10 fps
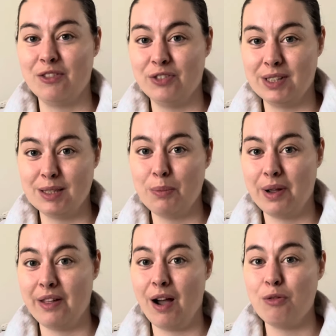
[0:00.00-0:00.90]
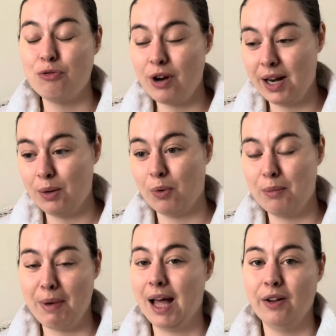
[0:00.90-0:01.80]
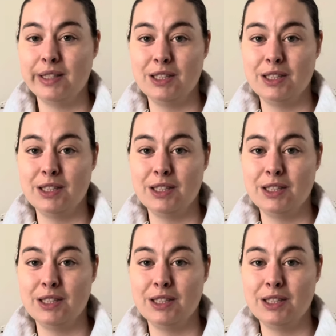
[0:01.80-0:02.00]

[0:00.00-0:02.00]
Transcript: there's somewhere that I really want Matt and I